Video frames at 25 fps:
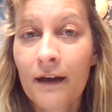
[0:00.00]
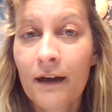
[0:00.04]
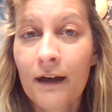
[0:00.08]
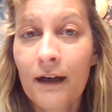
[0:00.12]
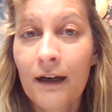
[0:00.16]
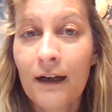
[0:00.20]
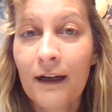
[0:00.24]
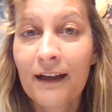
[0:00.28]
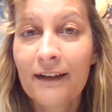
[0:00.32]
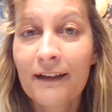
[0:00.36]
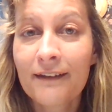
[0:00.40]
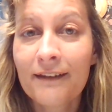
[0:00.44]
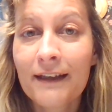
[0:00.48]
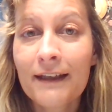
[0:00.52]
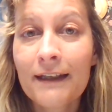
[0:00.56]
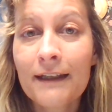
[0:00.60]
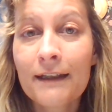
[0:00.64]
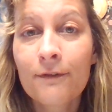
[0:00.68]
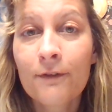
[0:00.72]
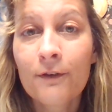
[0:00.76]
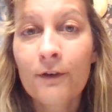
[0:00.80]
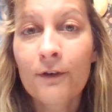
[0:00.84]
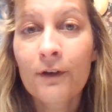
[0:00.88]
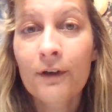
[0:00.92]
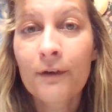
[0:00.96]
I
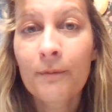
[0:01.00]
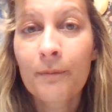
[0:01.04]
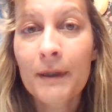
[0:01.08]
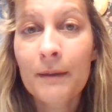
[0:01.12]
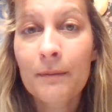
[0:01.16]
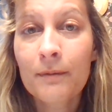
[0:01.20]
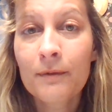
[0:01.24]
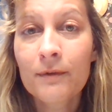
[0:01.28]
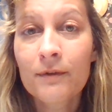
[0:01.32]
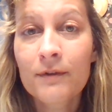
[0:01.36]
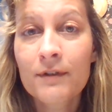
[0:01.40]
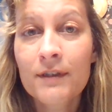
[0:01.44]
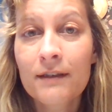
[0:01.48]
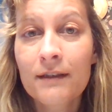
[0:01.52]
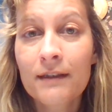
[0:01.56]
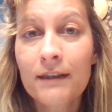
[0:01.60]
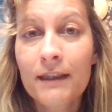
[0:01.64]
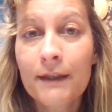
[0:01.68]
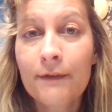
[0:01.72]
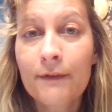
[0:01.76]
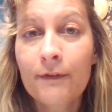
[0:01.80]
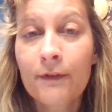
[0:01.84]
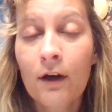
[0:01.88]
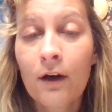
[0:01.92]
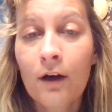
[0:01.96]
like for people to
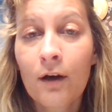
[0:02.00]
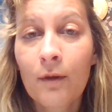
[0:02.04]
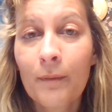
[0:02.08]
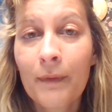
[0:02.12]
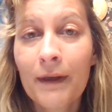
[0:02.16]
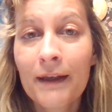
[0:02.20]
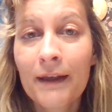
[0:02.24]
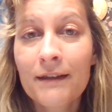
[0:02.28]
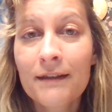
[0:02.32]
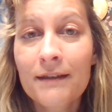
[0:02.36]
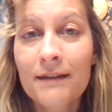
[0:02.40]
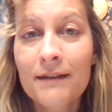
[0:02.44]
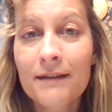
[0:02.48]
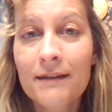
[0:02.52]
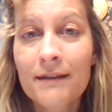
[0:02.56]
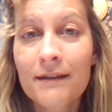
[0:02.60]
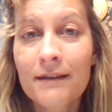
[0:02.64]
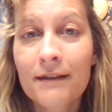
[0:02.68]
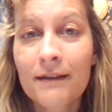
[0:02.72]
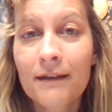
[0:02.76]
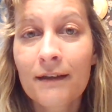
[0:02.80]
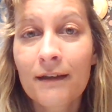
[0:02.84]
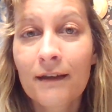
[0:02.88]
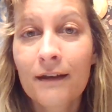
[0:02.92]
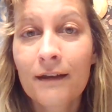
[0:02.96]
leave
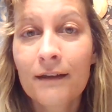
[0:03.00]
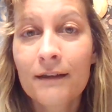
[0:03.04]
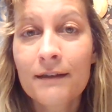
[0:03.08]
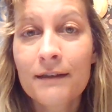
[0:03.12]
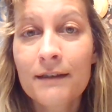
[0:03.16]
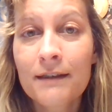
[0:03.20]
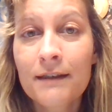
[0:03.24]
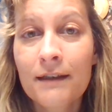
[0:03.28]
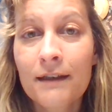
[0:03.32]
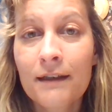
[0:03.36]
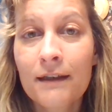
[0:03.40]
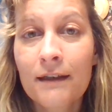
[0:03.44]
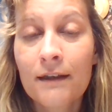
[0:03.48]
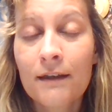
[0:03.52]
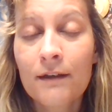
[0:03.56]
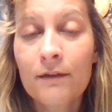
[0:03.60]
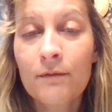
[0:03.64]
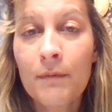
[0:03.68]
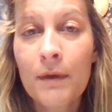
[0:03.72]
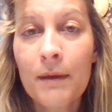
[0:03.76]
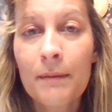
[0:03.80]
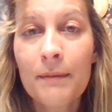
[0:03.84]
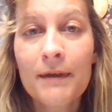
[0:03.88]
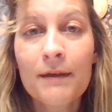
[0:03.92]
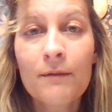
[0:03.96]
comments.
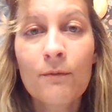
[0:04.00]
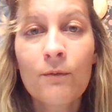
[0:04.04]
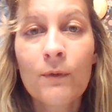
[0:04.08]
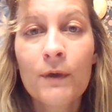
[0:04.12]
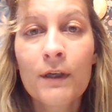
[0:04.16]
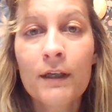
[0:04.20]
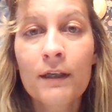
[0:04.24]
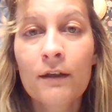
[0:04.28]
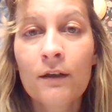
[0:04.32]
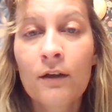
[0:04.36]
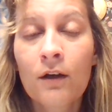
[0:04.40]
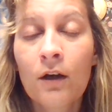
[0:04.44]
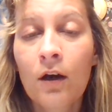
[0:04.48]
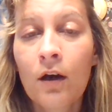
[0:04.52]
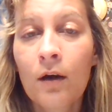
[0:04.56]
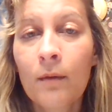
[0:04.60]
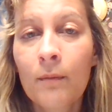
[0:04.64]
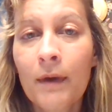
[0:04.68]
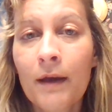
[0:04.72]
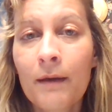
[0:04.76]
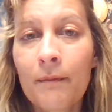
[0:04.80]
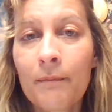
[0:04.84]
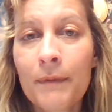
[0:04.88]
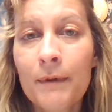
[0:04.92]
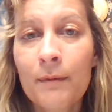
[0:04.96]
Maybe we can
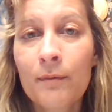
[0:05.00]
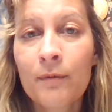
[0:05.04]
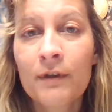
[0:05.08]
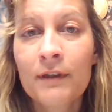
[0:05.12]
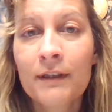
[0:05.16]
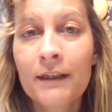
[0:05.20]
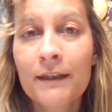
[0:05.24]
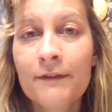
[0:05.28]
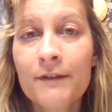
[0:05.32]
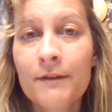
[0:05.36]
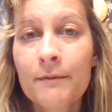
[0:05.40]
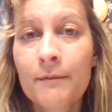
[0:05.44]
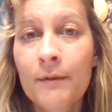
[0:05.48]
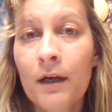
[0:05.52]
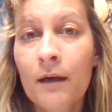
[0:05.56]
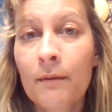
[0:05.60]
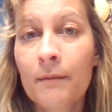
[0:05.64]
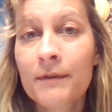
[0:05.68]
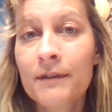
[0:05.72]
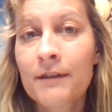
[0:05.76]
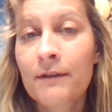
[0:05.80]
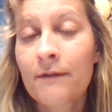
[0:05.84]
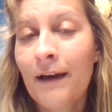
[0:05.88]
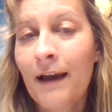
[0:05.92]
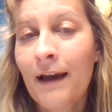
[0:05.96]
comment. People can leave some
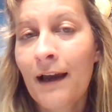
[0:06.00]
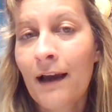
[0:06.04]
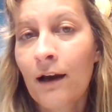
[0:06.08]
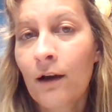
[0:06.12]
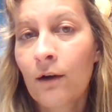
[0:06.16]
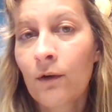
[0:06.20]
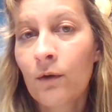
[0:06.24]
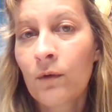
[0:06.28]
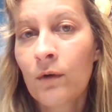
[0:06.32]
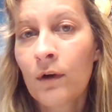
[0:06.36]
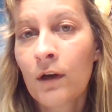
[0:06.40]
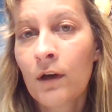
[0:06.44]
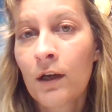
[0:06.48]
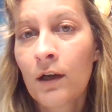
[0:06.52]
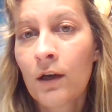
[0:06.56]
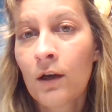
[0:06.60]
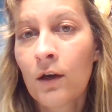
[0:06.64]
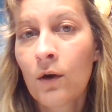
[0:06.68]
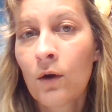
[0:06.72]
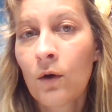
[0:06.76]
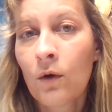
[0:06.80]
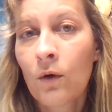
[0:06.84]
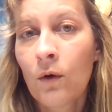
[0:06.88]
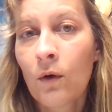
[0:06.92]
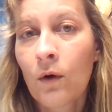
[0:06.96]
comments of how
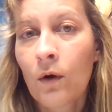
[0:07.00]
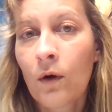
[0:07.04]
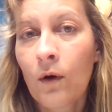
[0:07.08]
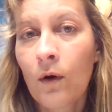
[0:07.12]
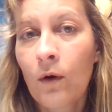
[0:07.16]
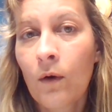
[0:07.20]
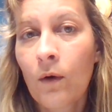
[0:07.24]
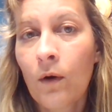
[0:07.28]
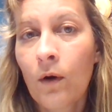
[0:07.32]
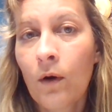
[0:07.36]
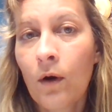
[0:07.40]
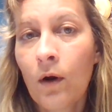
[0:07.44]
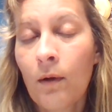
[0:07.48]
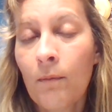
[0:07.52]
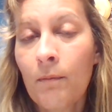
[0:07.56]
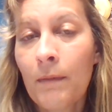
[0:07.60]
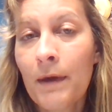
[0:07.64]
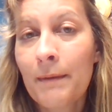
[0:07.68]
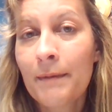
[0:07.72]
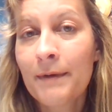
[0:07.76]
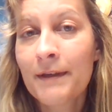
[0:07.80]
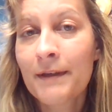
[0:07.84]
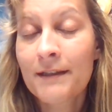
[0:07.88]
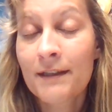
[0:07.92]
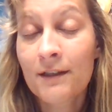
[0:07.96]

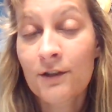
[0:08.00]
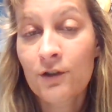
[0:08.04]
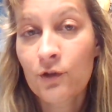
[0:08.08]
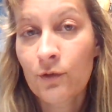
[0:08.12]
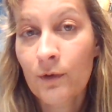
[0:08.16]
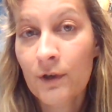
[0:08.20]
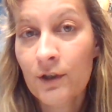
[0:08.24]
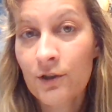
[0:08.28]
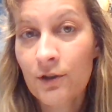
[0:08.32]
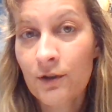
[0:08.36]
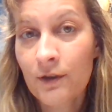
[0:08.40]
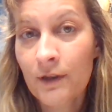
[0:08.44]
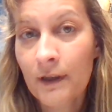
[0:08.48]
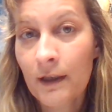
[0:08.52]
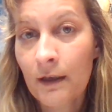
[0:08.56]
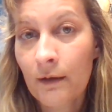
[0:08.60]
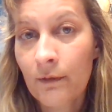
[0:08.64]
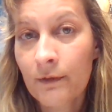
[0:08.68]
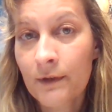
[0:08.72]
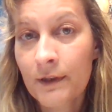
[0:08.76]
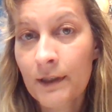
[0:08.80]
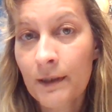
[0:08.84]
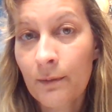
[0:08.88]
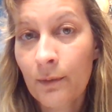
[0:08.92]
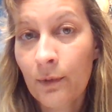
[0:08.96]
maybe a situation they
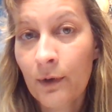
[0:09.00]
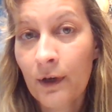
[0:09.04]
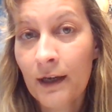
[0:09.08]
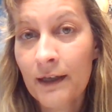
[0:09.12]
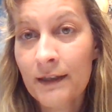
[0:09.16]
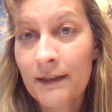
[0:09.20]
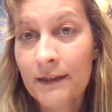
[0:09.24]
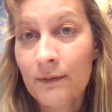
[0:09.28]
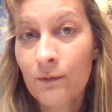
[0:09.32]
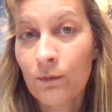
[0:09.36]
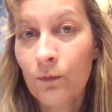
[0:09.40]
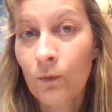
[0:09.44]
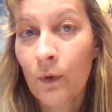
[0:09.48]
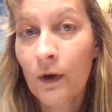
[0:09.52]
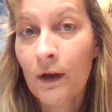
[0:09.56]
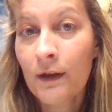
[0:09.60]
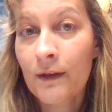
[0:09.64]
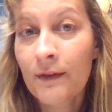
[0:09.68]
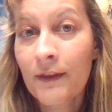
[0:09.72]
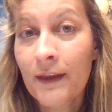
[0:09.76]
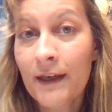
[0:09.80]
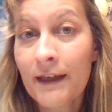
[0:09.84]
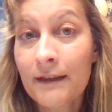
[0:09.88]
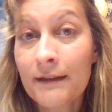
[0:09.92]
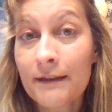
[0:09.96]
were depressed and
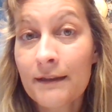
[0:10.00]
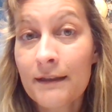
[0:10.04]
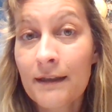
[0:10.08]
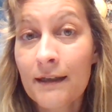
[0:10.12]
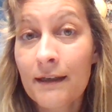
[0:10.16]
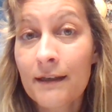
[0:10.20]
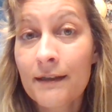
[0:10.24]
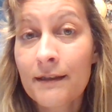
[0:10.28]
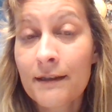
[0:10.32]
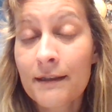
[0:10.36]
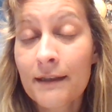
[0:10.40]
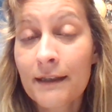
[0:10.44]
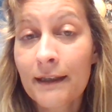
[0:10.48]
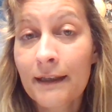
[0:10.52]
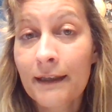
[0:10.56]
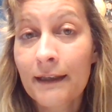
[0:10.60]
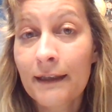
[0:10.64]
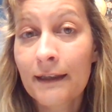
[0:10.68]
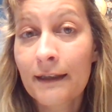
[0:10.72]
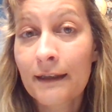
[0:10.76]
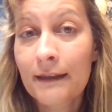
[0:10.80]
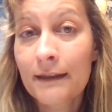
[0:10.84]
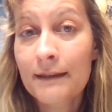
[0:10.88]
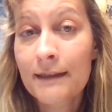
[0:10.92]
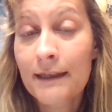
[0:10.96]
what they did
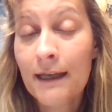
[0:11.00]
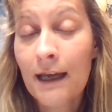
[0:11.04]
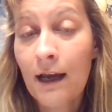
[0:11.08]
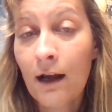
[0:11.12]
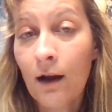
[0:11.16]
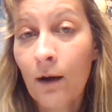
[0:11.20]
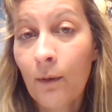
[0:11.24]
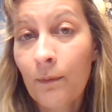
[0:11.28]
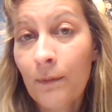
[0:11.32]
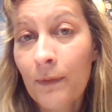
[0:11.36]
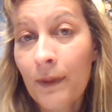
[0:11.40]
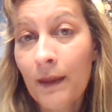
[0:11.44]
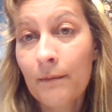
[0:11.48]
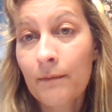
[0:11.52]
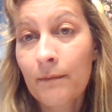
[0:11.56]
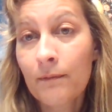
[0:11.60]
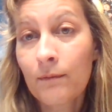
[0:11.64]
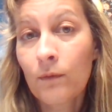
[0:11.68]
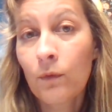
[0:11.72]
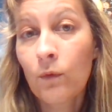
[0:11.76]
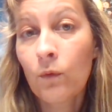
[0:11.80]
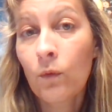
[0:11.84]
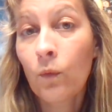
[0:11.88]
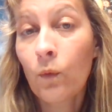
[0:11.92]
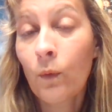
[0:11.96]
to help
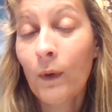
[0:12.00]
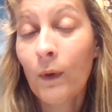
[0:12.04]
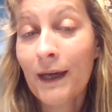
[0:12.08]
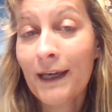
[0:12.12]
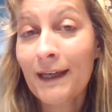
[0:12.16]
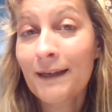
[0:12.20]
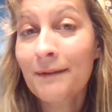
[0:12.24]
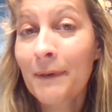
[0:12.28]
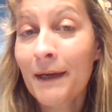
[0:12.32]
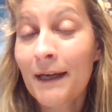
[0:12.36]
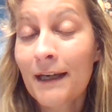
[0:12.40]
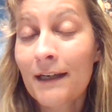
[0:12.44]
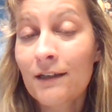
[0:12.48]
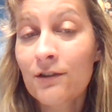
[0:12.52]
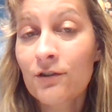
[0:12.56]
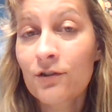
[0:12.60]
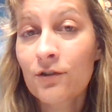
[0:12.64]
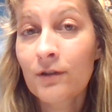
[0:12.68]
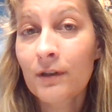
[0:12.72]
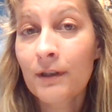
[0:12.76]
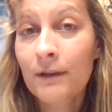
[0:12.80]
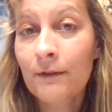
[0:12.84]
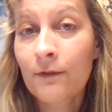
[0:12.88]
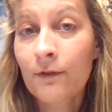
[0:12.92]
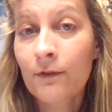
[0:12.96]
them wait
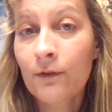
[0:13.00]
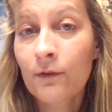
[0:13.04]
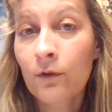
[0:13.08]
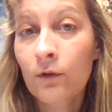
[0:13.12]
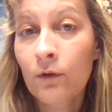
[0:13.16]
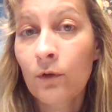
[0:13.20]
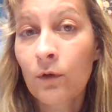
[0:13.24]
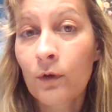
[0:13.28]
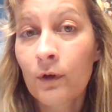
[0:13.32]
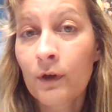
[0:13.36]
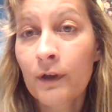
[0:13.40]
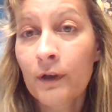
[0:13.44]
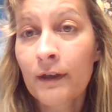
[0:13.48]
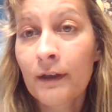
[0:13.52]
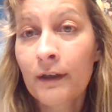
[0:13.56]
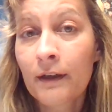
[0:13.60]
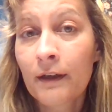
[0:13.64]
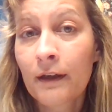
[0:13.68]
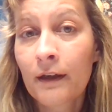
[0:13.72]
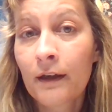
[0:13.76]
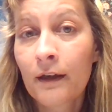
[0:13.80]
patiently for the Lord.